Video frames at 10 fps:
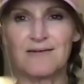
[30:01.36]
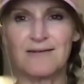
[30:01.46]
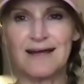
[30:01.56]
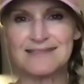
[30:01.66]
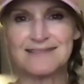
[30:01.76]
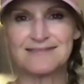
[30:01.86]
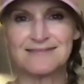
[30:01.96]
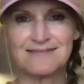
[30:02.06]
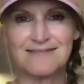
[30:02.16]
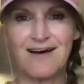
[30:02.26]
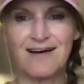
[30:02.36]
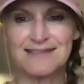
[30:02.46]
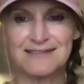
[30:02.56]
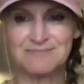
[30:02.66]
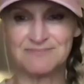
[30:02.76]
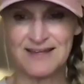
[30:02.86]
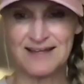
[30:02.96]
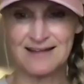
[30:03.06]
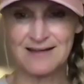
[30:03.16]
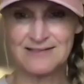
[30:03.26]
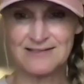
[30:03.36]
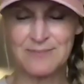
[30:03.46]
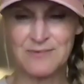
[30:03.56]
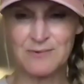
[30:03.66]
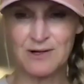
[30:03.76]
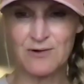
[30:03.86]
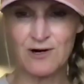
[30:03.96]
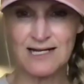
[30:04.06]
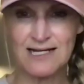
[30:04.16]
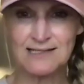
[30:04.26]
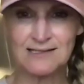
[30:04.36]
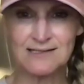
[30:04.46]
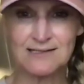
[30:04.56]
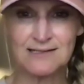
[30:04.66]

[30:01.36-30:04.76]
All right. Awesome. Stop the recording.